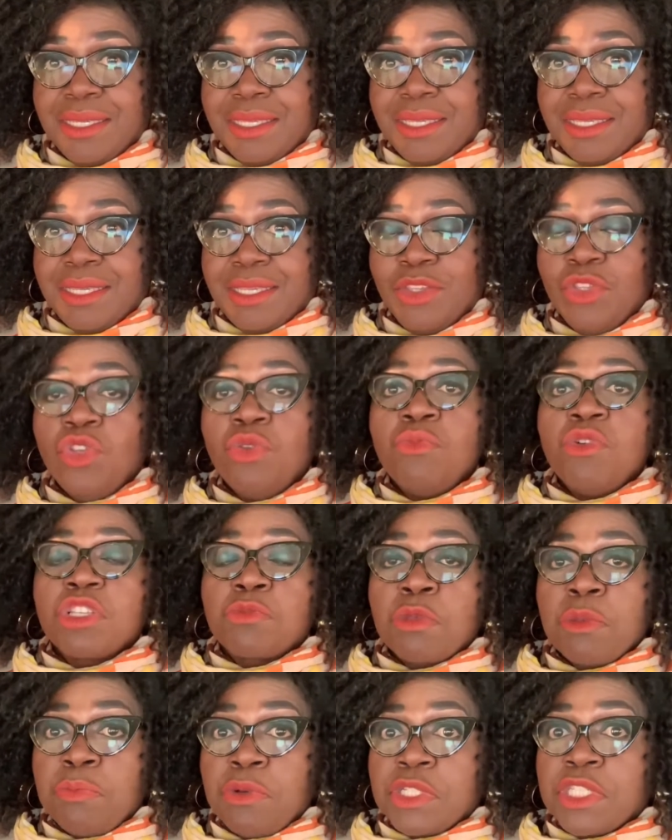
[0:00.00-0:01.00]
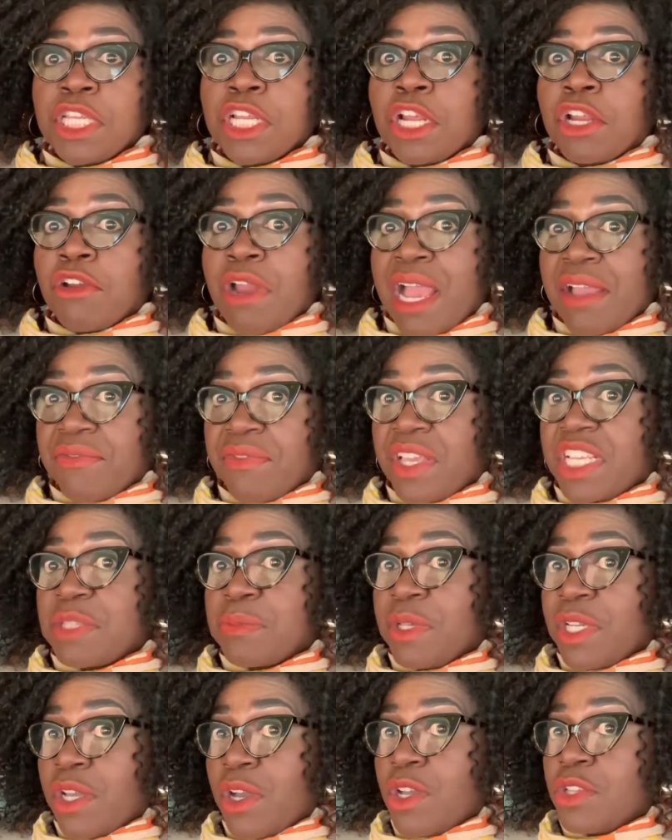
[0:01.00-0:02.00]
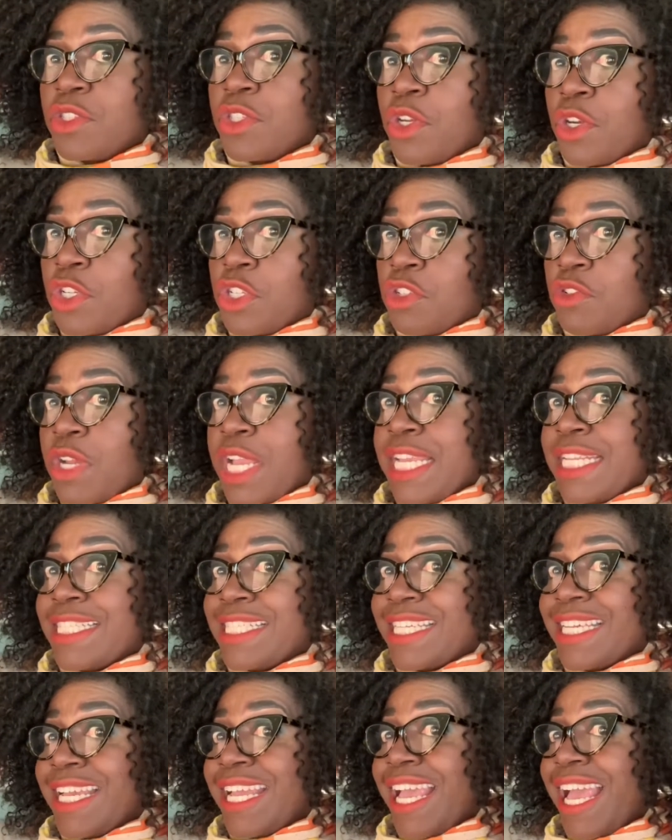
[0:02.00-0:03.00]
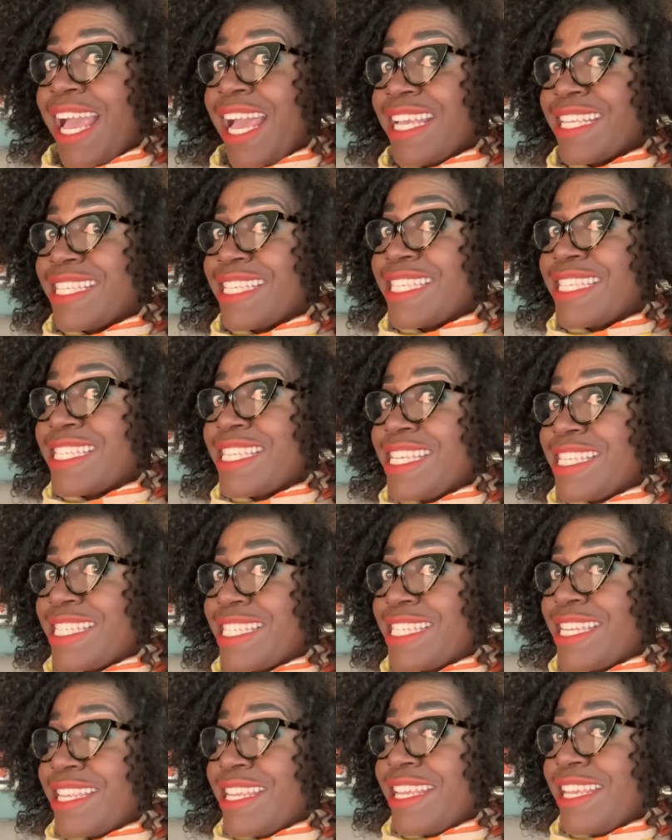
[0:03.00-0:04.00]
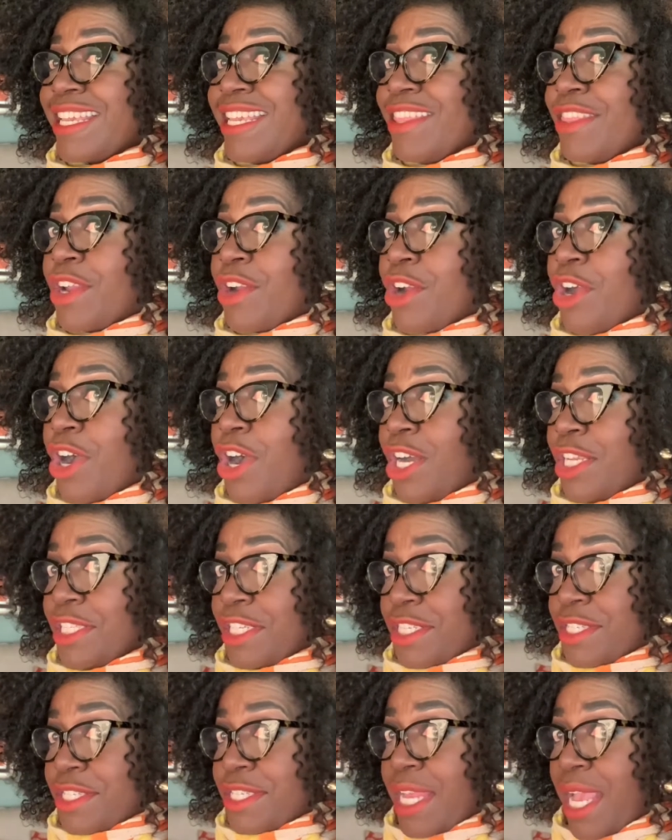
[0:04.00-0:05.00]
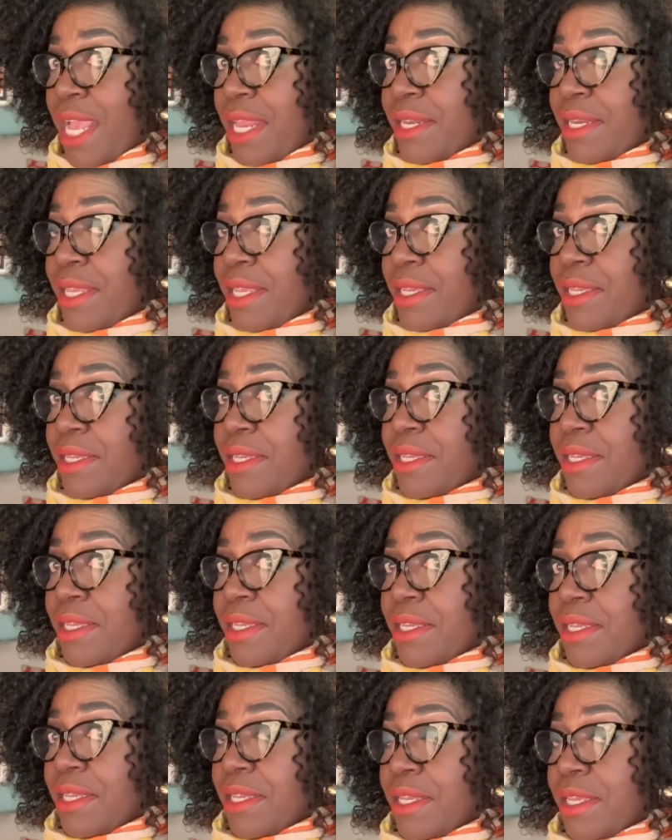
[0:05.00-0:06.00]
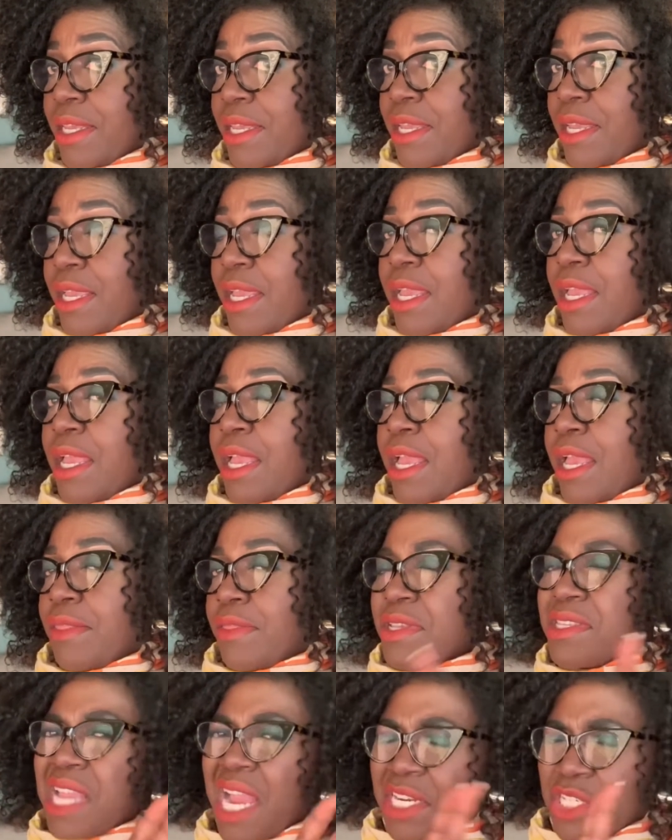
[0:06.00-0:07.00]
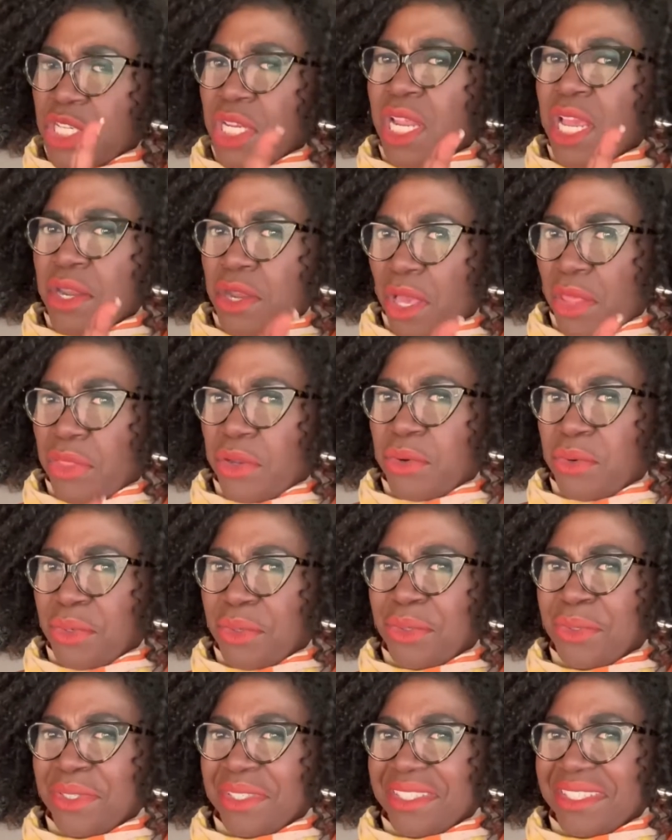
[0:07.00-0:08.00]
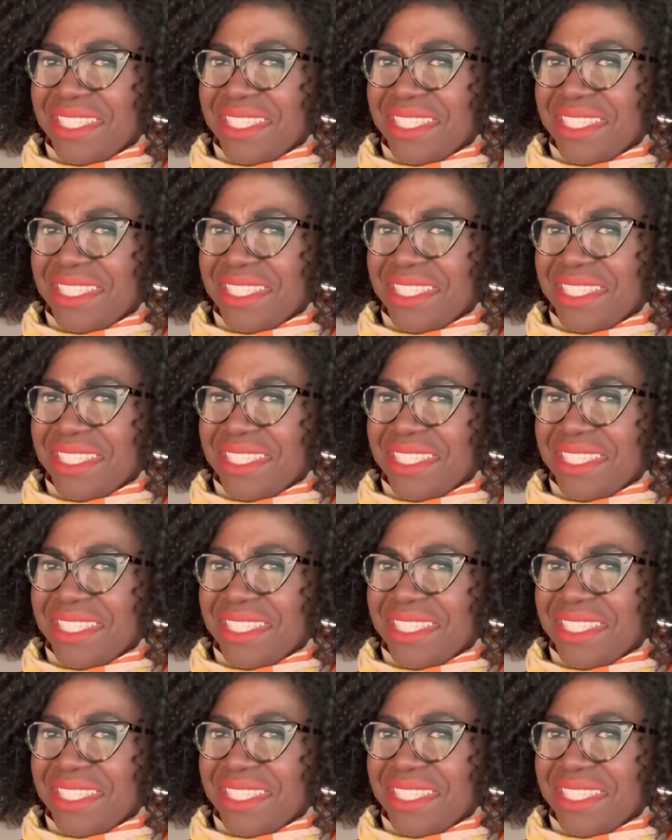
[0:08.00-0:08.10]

You must be putting graphics because you're trying to assist in their understanding. There's actually another rule.